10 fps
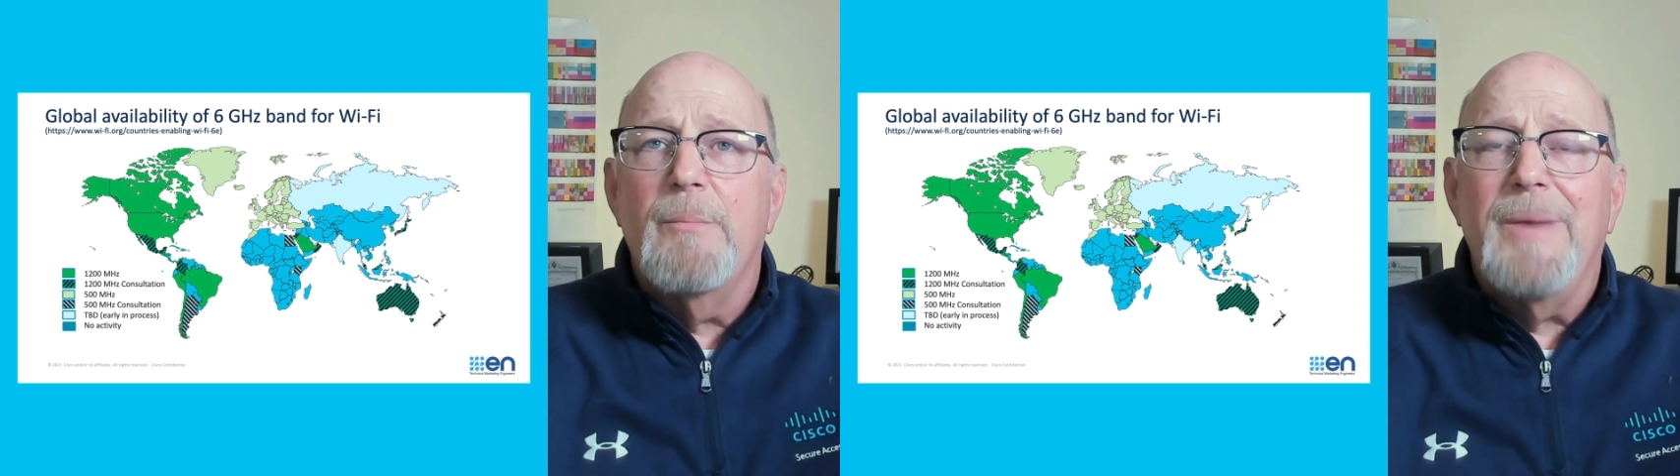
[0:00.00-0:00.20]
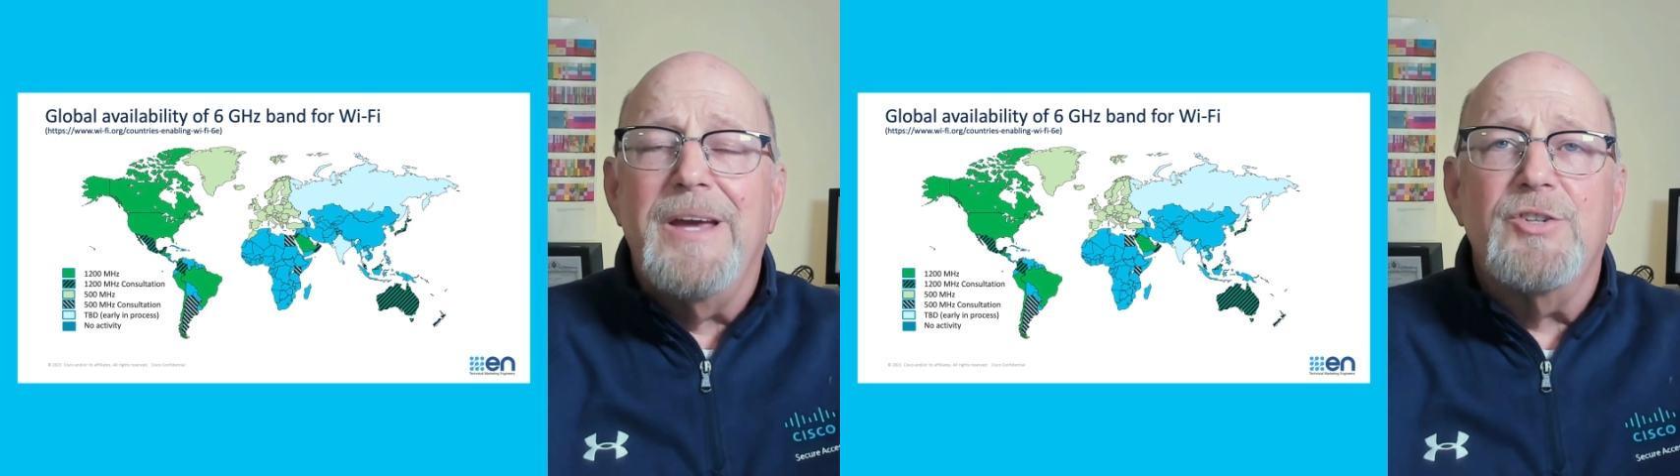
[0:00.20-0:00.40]

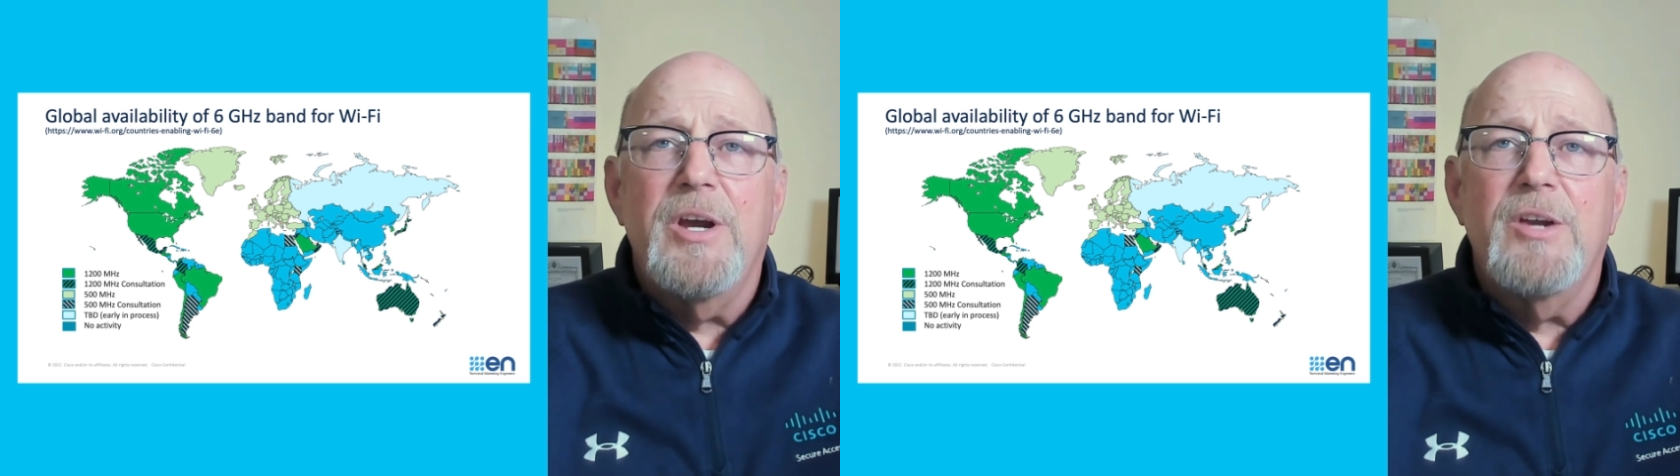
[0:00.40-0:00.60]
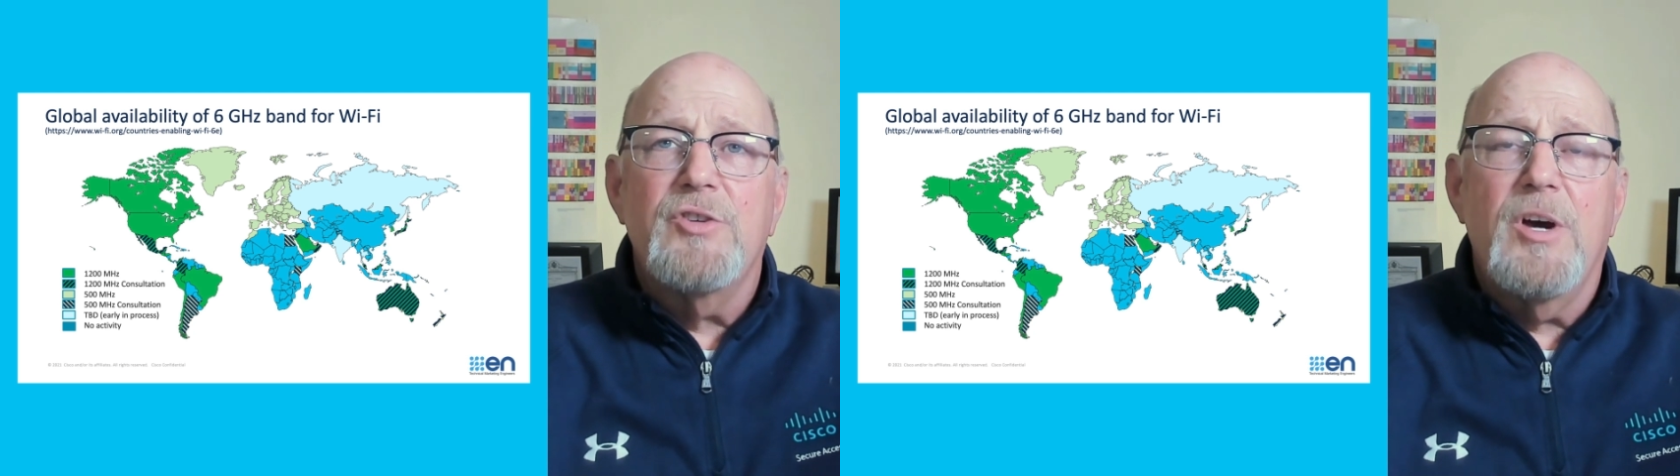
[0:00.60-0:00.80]
may
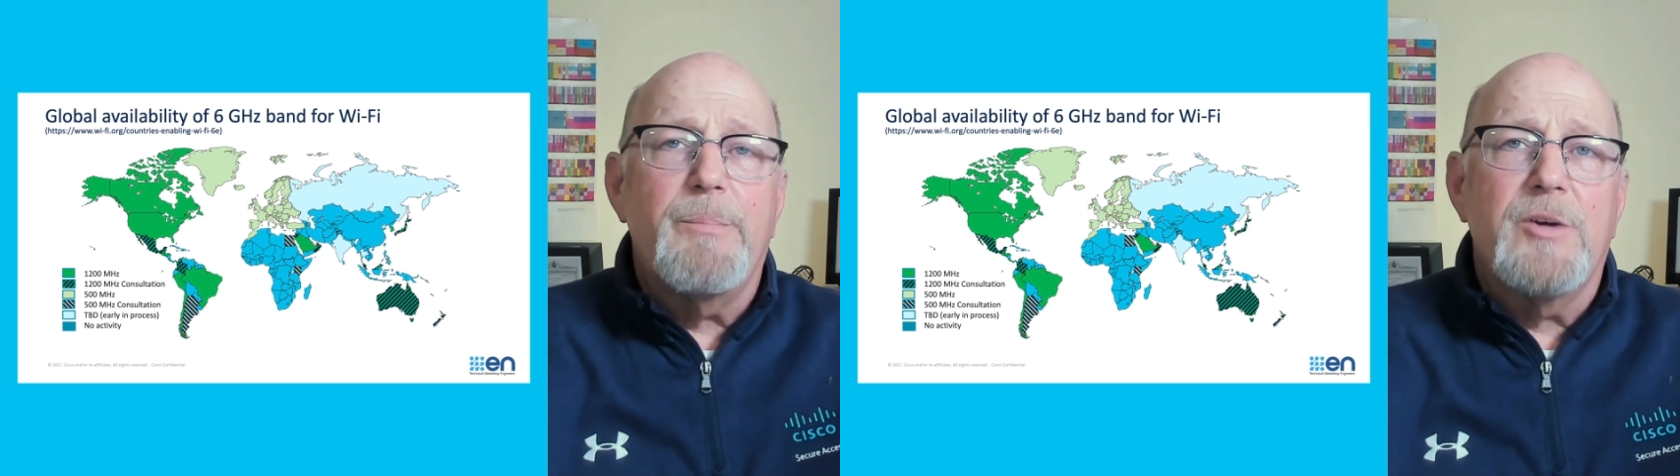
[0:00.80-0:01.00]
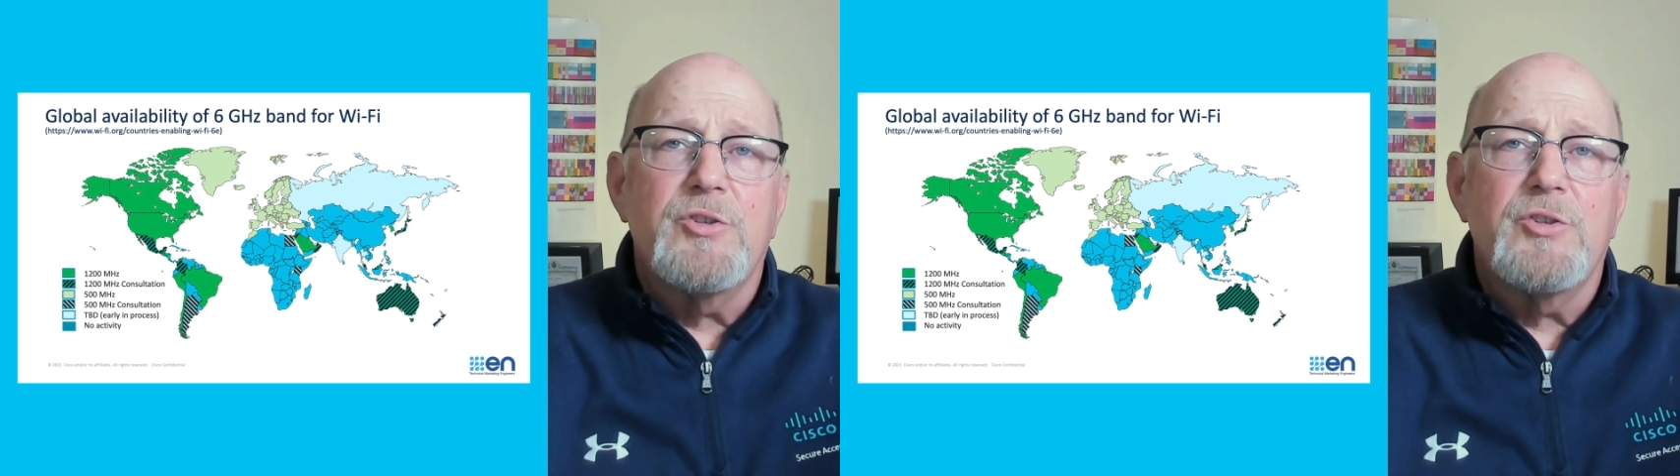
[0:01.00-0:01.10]
change up.